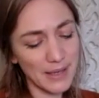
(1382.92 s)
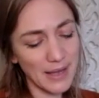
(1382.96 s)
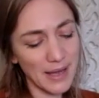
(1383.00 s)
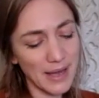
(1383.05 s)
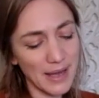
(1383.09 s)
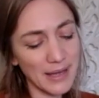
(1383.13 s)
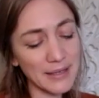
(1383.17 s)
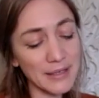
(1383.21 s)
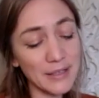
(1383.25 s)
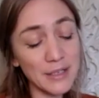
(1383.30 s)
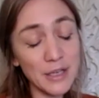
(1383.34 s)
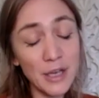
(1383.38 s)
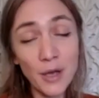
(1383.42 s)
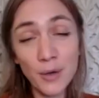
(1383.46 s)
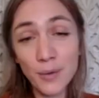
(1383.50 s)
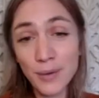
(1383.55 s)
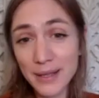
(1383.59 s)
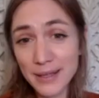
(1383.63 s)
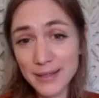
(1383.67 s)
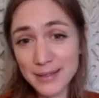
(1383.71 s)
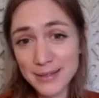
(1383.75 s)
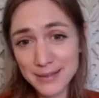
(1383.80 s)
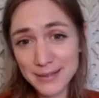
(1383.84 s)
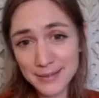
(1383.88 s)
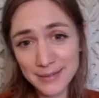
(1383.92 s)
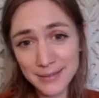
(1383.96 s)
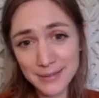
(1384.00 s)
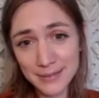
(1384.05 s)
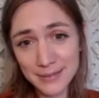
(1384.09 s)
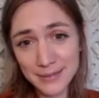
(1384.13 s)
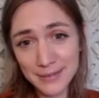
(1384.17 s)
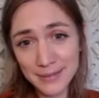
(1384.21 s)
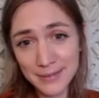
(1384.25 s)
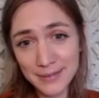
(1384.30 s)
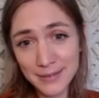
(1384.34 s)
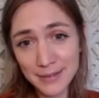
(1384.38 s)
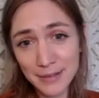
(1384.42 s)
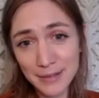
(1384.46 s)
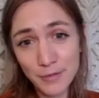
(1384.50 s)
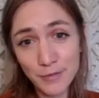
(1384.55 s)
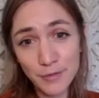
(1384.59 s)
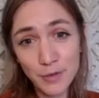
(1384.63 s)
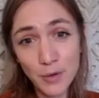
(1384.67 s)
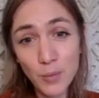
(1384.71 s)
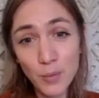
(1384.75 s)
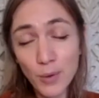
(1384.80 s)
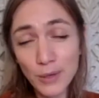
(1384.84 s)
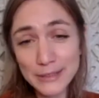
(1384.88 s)
and know it
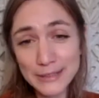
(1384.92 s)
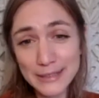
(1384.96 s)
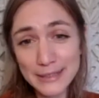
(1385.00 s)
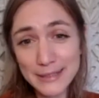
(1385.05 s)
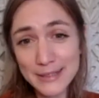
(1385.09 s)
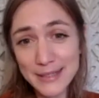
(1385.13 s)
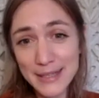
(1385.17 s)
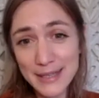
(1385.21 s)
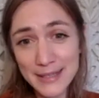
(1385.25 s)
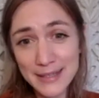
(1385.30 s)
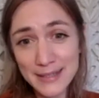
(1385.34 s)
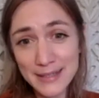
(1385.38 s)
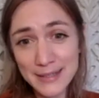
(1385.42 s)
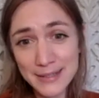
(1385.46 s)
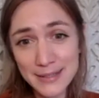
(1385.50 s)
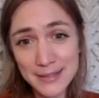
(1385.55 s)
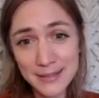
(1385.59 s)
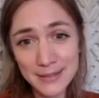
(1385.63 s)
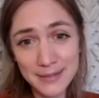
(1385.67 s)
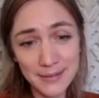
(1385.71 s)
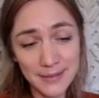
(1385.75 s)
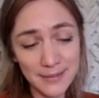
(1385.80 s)
for what it is.